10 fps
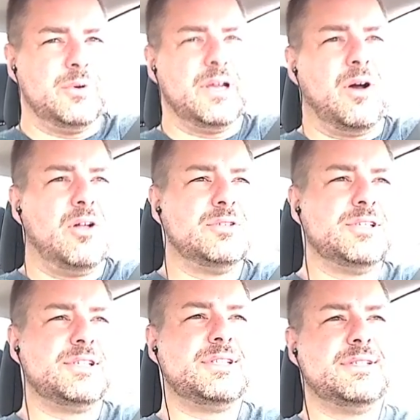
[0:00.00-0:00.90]
We all
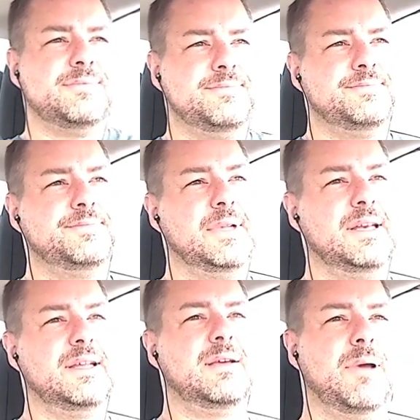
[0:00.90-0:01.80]
just
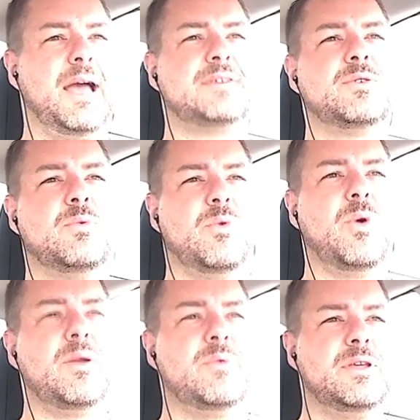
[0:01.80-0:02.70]
need to get back to the
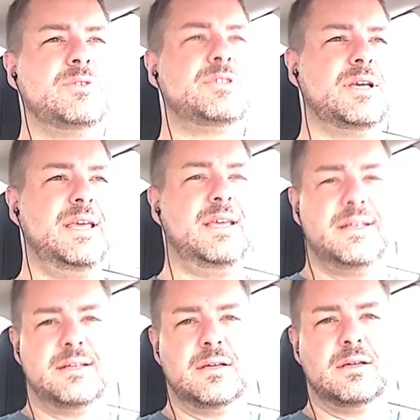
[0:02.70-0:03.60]
way we used to
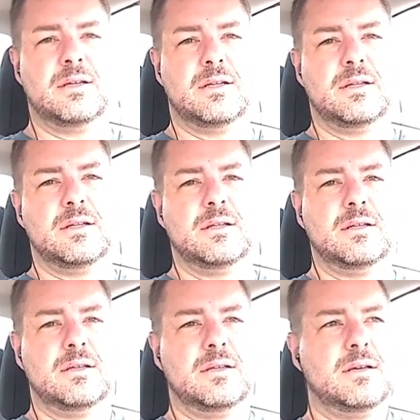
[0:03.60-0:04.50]
eat
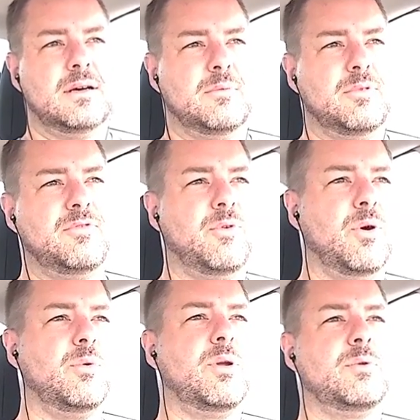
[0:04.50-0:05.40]

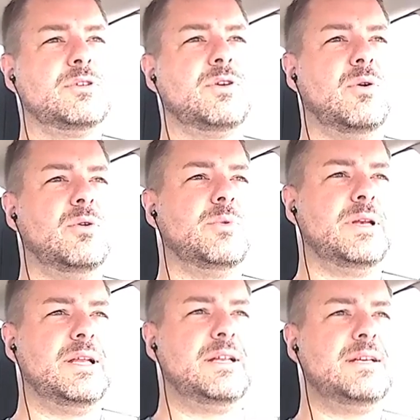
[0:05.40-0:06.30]
before we were told
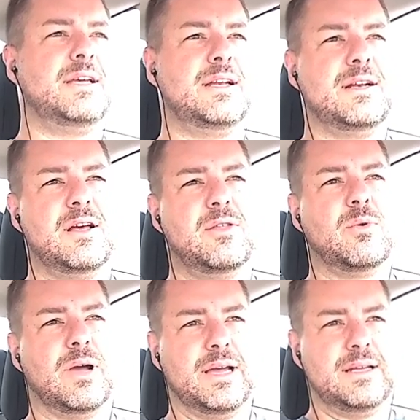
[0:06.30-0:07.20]
we needed to eat
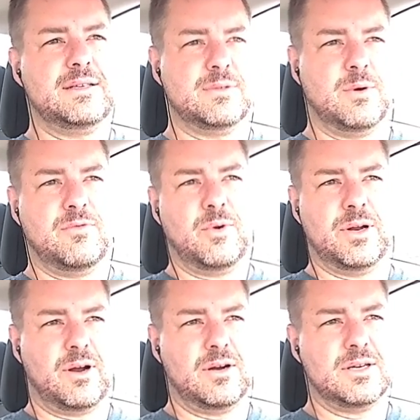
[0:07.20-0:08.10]
another way to
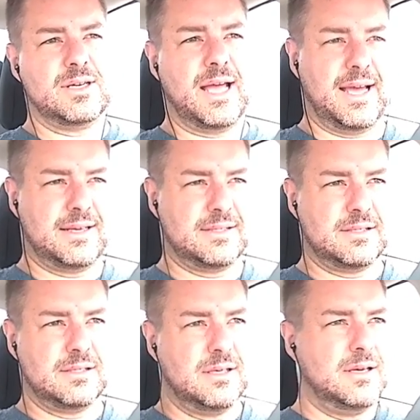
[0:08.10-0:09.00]
avoid heart attacks.